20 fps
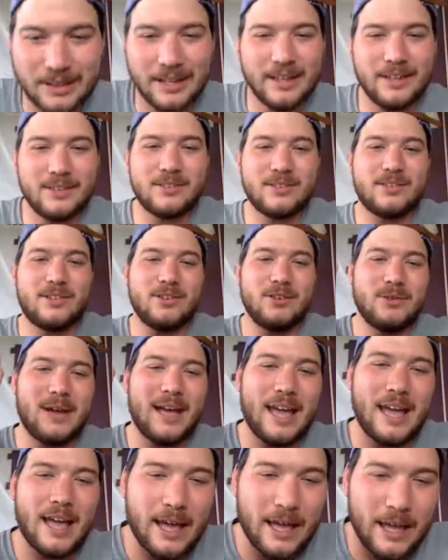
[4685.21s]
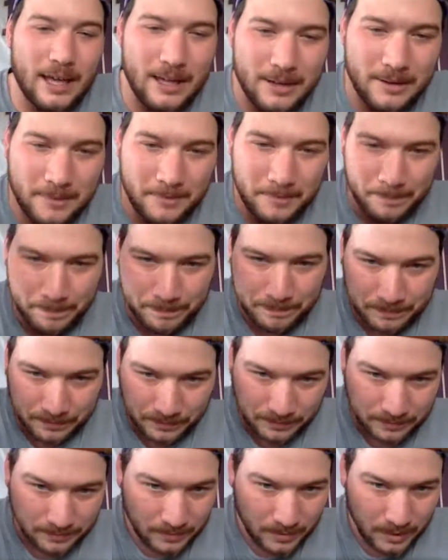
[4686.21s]
Let's do a.
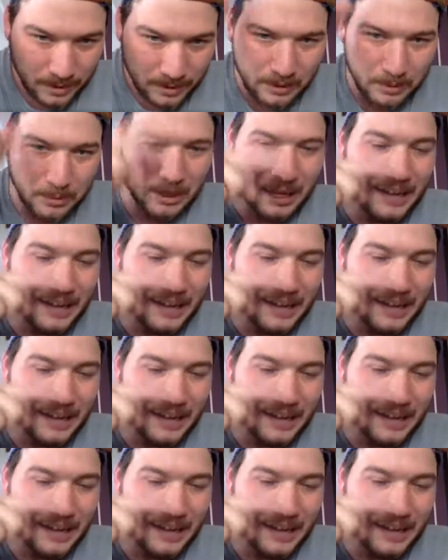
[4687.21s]
We'll